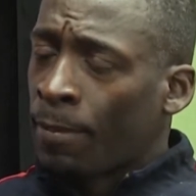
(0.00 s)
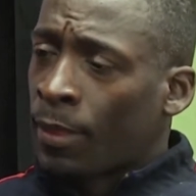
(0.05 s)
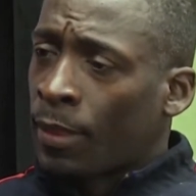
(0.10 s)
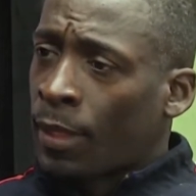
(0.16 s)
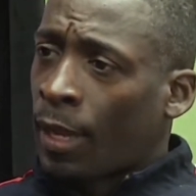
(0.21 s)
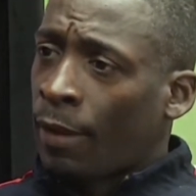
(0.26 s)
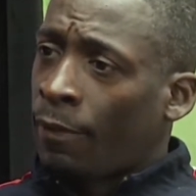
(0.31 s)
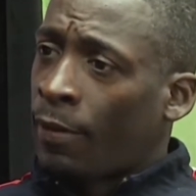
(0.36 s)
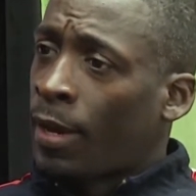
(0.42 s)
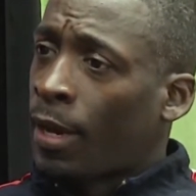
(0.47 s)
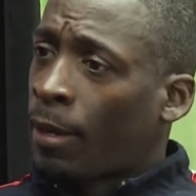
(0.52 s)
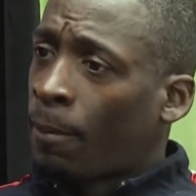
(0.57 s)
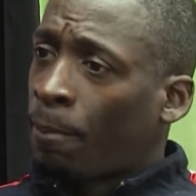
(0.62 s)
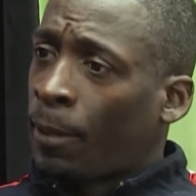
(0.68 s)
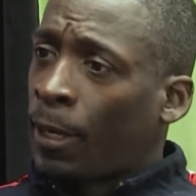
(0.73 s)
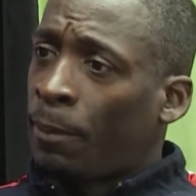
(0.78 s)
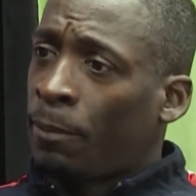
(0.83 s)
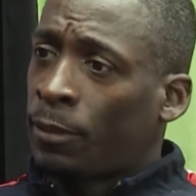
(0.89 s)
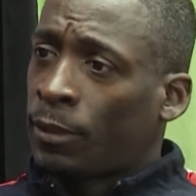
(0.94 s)
They even had a
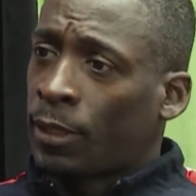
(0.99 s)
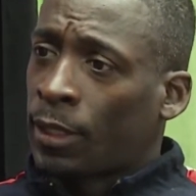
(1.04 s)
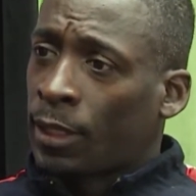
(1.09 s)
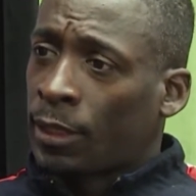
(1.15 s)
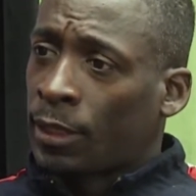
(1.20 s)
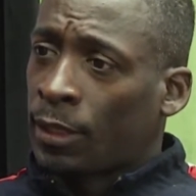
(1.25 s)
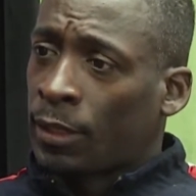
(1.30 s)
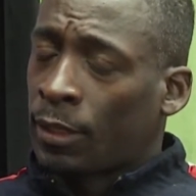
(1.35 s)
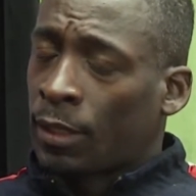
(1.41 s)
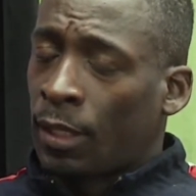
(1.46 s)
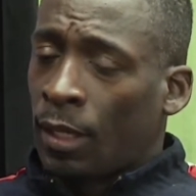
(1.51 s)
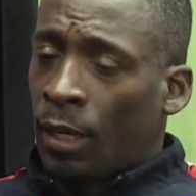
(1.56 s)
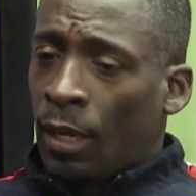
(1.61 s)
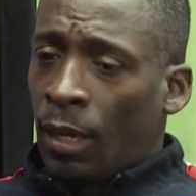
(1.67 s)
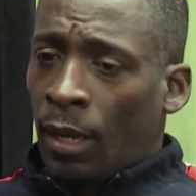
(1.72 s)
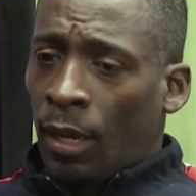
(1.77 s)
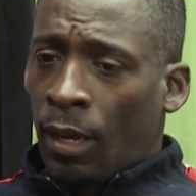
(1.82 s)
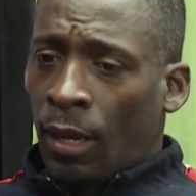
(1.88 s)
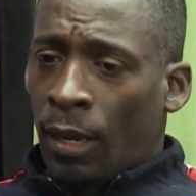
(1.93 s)
people's kitchen.
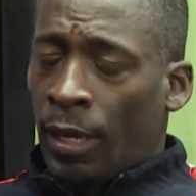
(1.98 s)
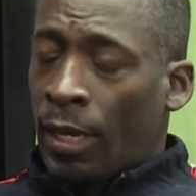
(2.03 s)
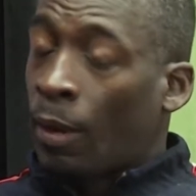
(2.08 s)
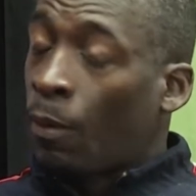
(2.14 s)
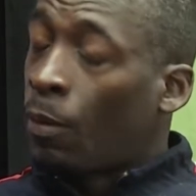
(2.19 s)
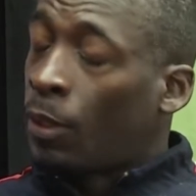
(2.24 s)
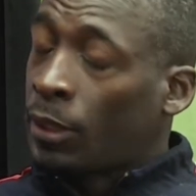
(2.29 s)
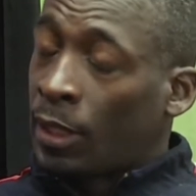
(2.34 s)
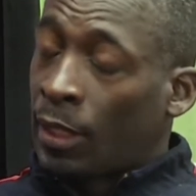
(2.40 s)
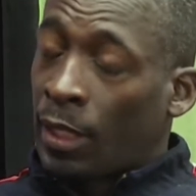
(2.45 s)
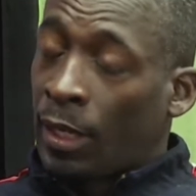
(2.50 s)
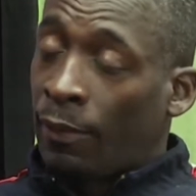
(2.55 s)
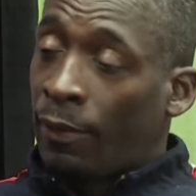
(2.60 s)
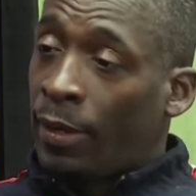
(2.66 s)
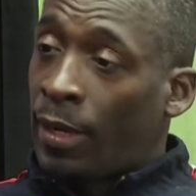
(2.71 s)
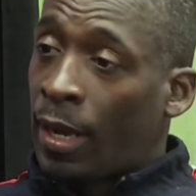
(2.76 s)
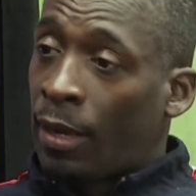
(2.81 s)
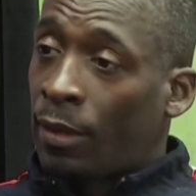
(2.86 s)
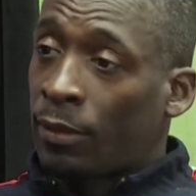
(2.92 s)
And they wasn't giving
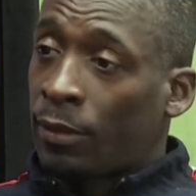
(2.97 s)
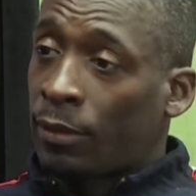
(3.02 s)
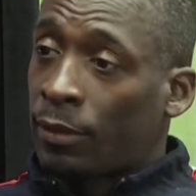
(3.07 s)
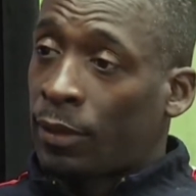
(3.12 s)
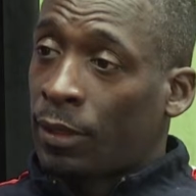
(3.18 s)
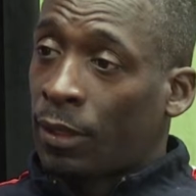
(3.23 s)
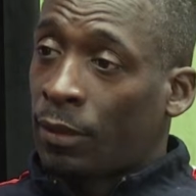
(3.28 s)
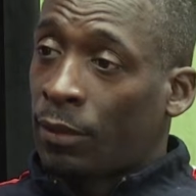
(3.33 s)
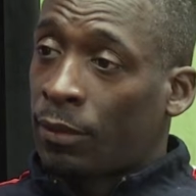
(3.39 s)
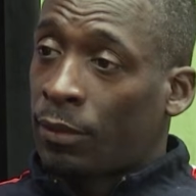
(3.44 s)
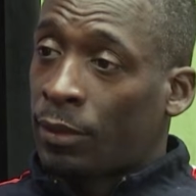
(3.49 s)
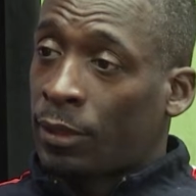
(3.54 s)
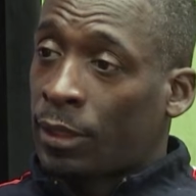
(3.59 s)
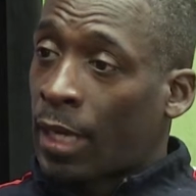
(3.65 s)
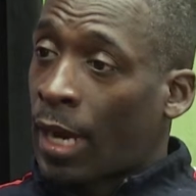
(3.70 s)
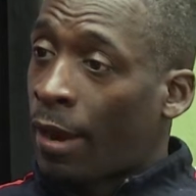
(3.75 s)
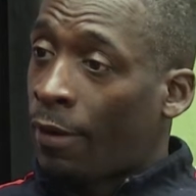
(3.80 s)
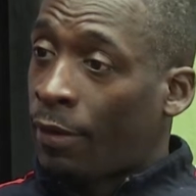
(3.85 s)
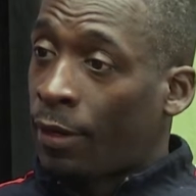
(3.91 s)
out,
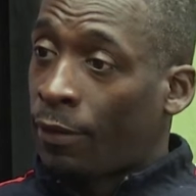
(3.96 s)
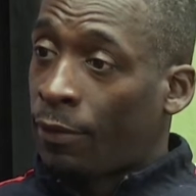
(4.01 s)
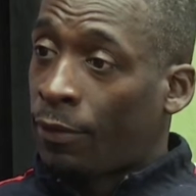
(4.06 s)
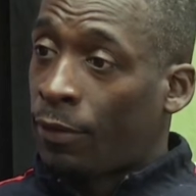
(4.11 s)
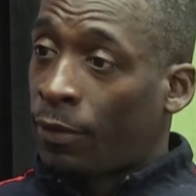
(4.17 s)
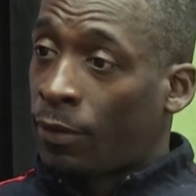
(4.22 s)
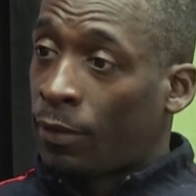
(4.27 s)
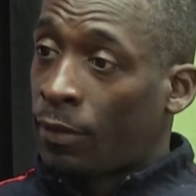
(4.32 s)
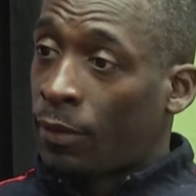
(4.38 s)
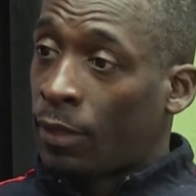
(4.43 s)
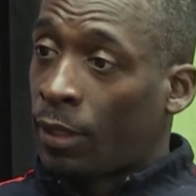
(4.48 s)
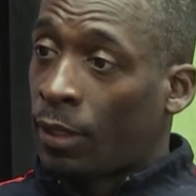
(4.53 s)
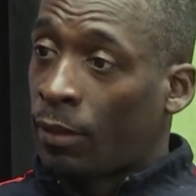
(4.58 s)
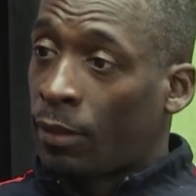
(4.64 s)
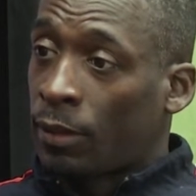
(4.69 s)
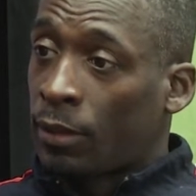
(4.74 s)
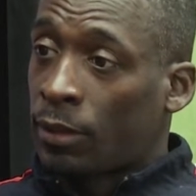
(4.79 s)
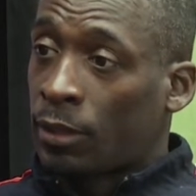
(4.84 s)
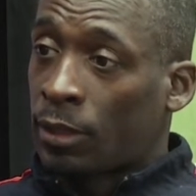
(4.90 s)
charity food,
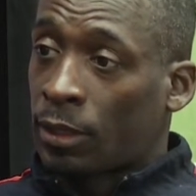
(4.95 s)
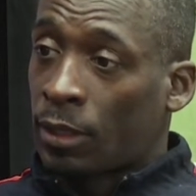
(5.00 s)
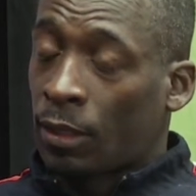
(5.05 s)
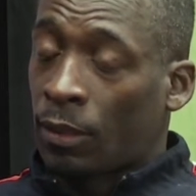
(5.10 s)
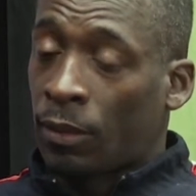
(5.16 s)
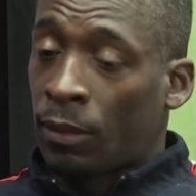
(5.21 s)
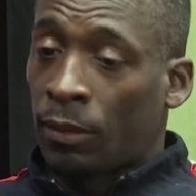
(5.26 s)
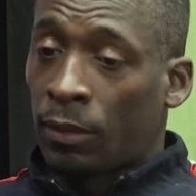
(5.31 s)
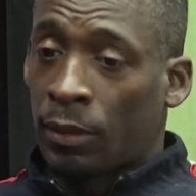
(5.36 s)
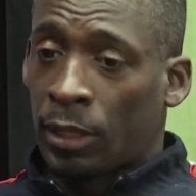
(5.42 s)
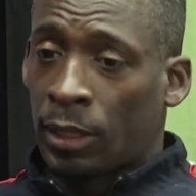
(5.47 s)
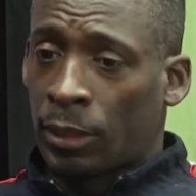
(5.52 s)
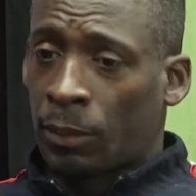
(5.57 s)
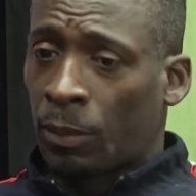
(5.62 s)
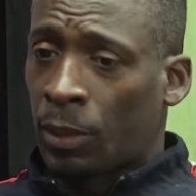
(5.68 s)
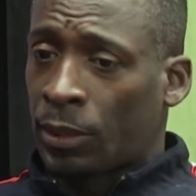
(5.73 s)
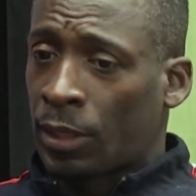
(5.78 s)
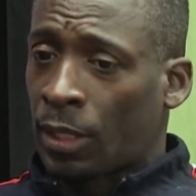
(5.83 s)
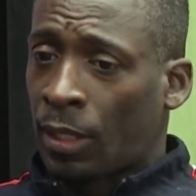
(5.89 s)
and so this
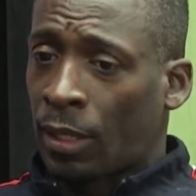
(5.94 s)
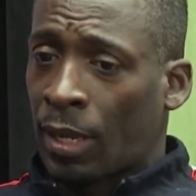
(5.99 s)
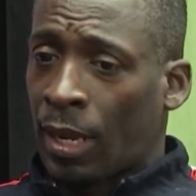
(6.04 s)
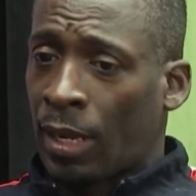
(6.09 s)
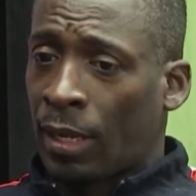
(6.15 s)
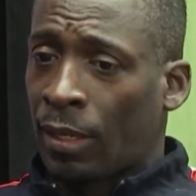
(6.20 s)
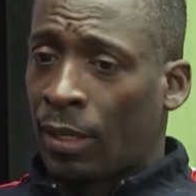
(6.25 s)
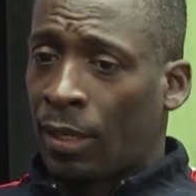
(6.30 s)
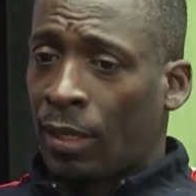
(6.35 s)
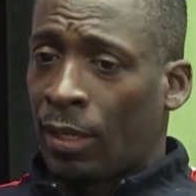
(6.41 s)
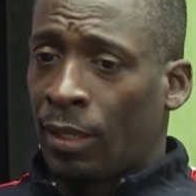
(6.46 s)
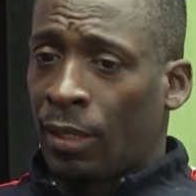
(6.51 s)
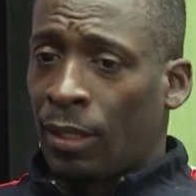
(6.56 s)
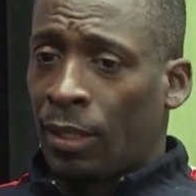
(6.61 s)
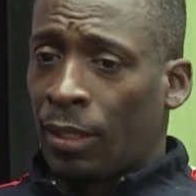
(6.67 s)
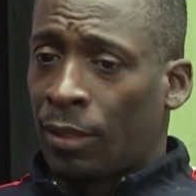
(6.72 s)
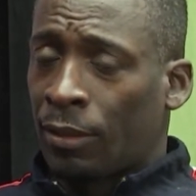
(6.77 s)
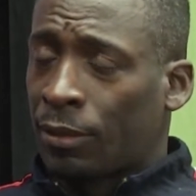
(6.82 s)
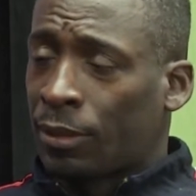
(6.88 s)
wasn't like,
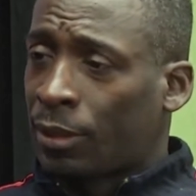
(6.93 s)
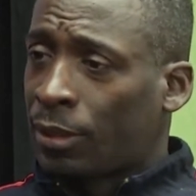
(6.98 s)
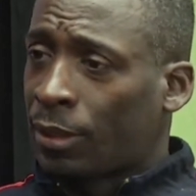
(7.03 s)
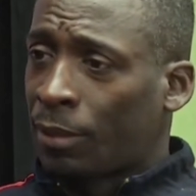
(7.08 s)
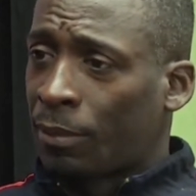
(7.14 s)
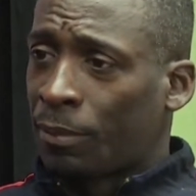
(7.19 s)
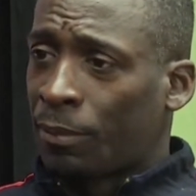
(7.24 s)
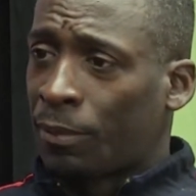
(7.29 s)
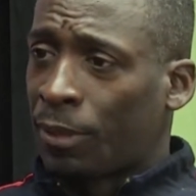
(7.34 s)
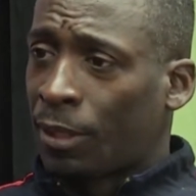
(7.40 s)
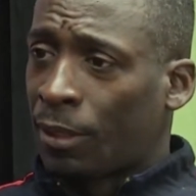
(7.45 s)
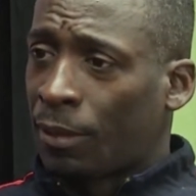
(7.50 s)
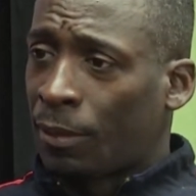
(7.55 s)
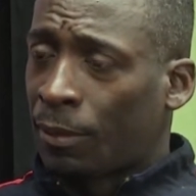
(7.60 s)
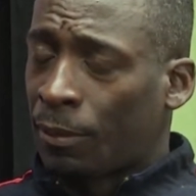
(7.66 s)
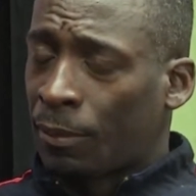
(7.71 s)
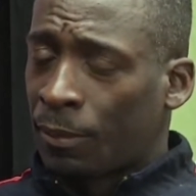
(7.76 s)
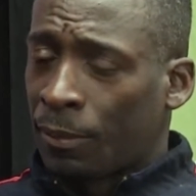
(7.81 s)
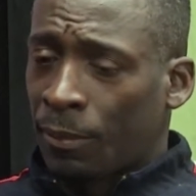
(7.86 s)
some,